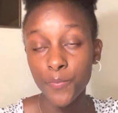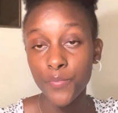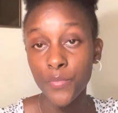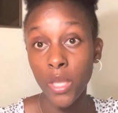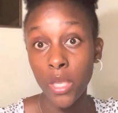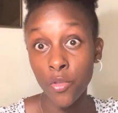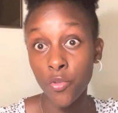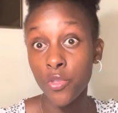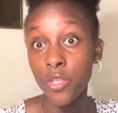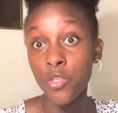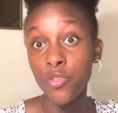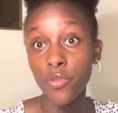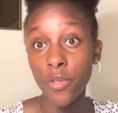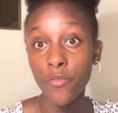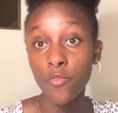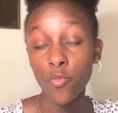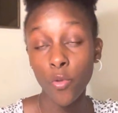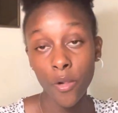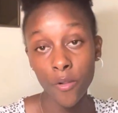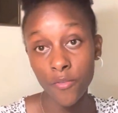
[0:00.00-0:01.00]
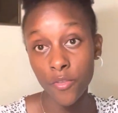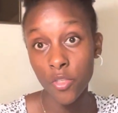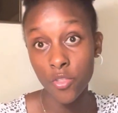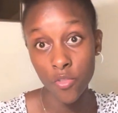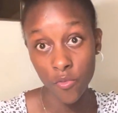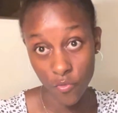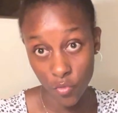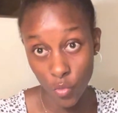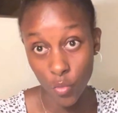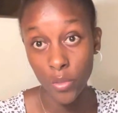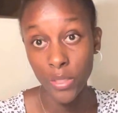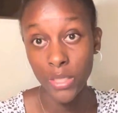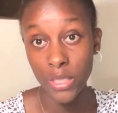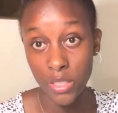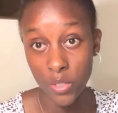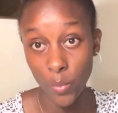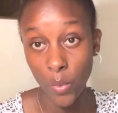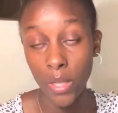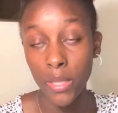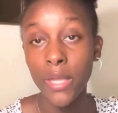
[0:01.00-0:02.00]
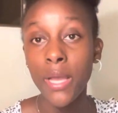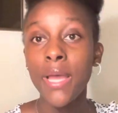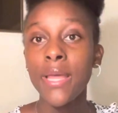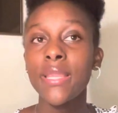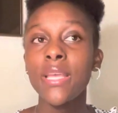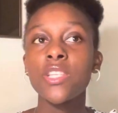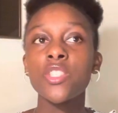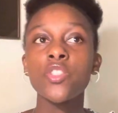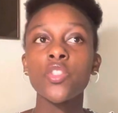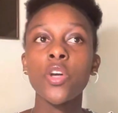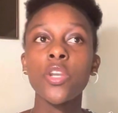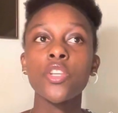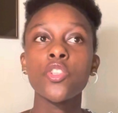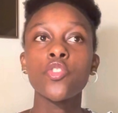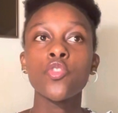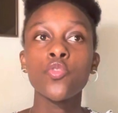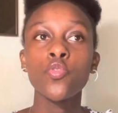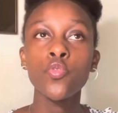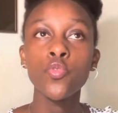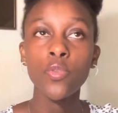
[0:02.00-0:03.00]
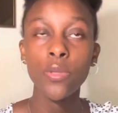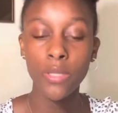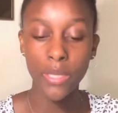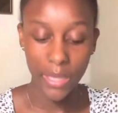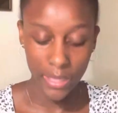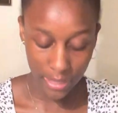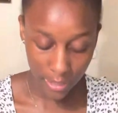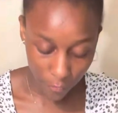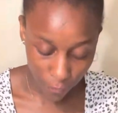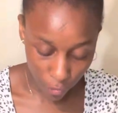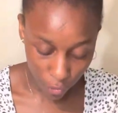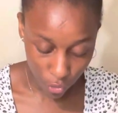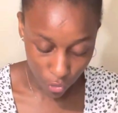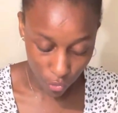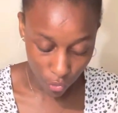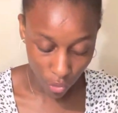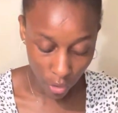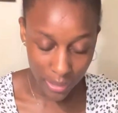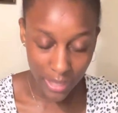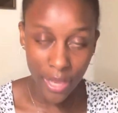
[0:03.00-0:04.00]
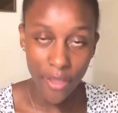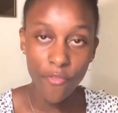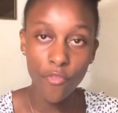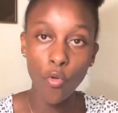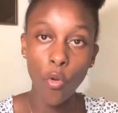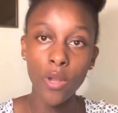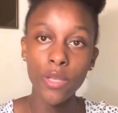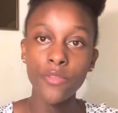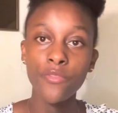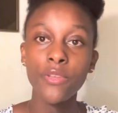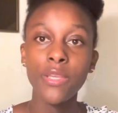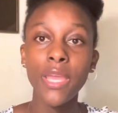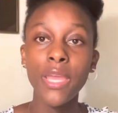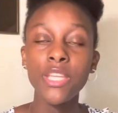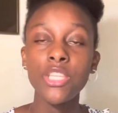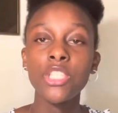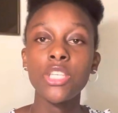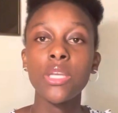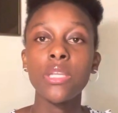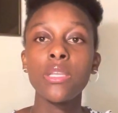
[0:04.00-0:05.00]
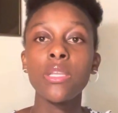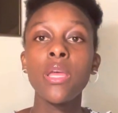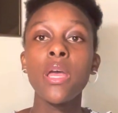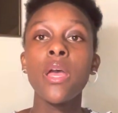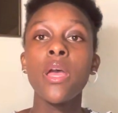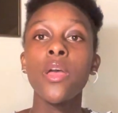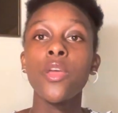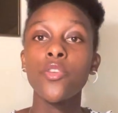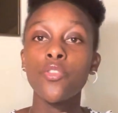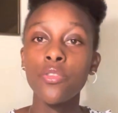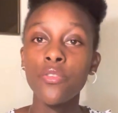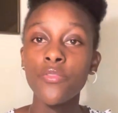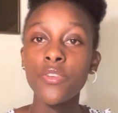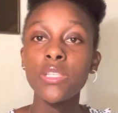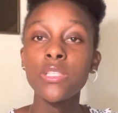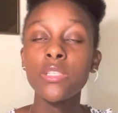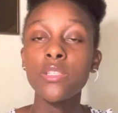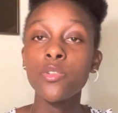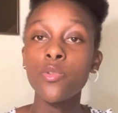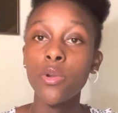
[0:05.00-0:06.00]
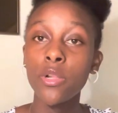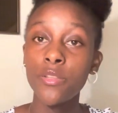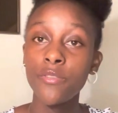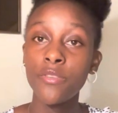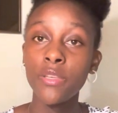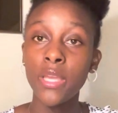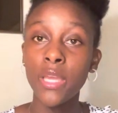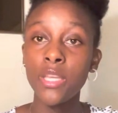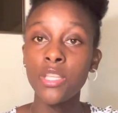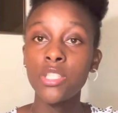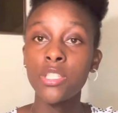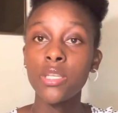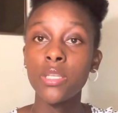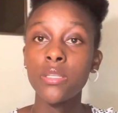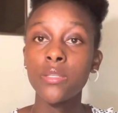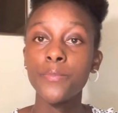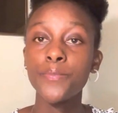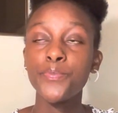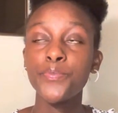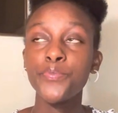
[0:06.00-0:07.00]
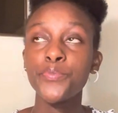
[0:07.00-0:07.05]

And you need to have 12 years of schooling as well. That's not like, if you do not have qualification, university qualification